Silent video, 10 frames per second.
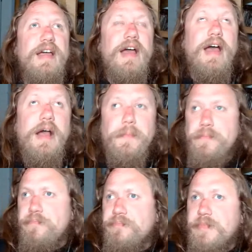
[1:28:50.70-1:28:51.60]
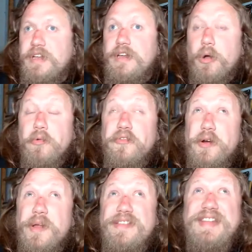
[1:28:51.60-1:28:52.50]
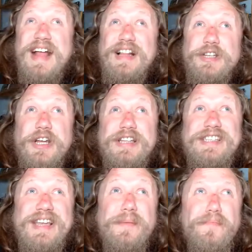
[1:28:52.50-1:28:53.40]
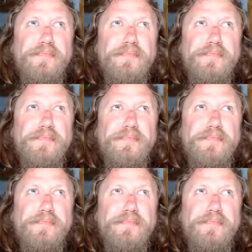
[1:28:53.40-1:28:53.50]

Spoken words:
go for nostalgia. It's like